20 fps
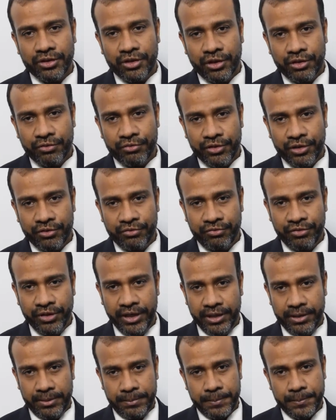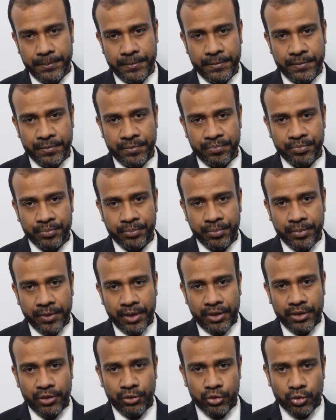of your feet.
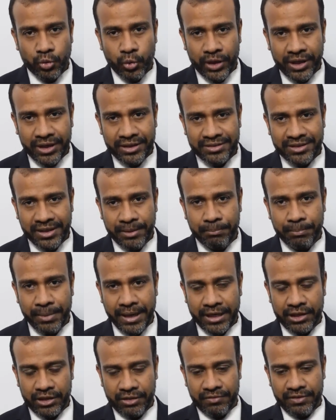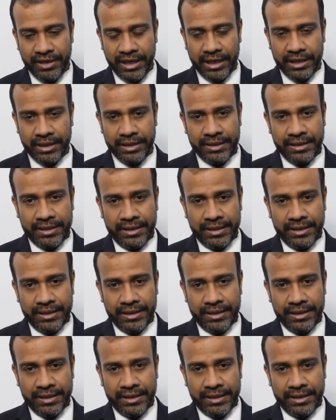So what is the impact of that?